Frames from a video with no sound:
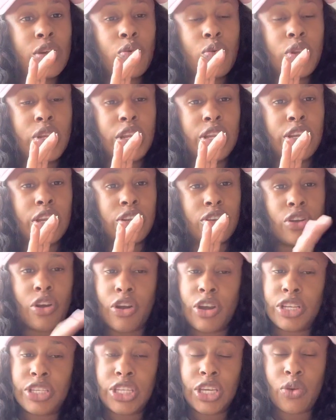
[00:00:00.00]

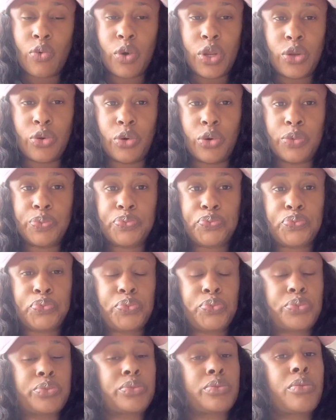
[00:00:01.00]
we do,
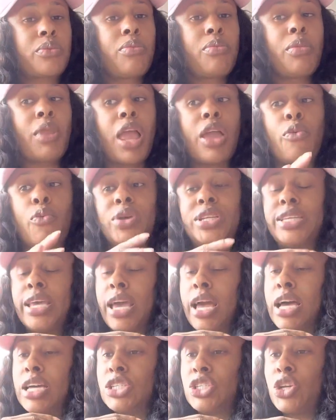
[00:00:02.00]
we
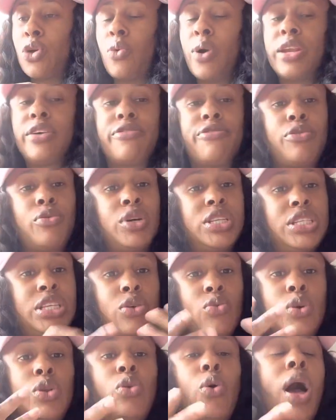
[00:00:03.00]
take a shower. The fourth thing we do,